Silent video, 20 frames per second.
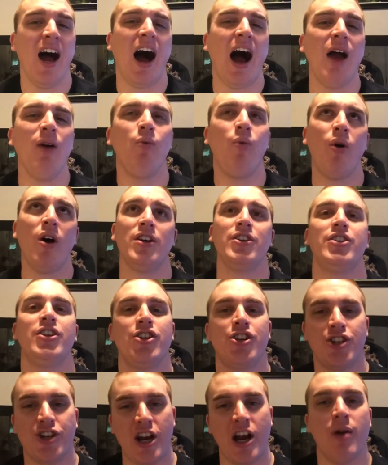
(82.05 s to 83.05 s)
I want to
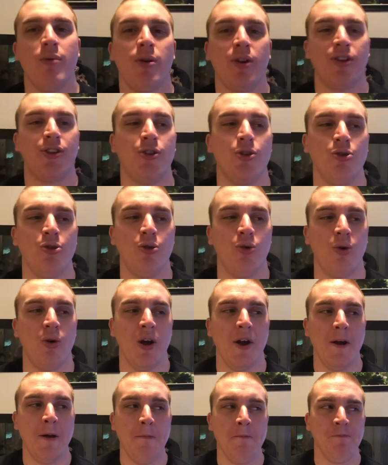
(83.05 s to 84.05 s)
share with you
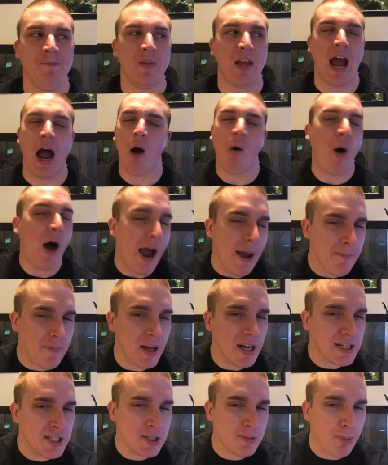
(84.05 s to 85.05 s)
how I've
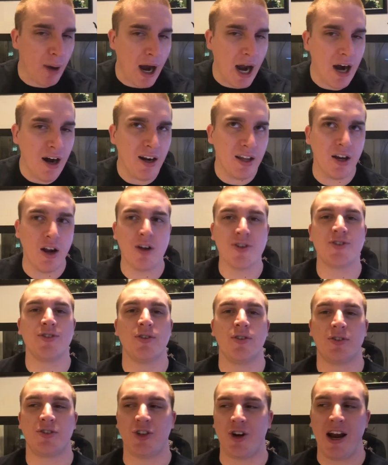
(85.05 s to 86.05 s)
been inspired and
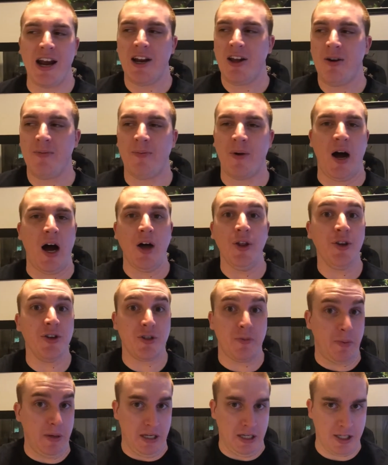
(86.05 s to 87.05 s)
also try and help
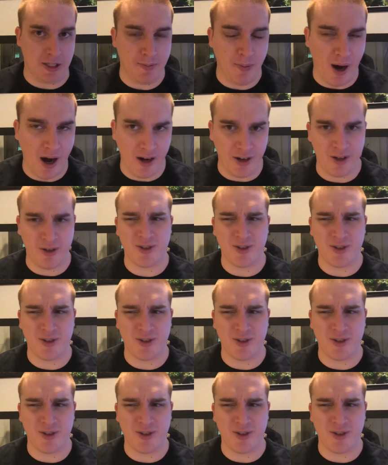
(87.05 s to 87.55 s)
others be inspired.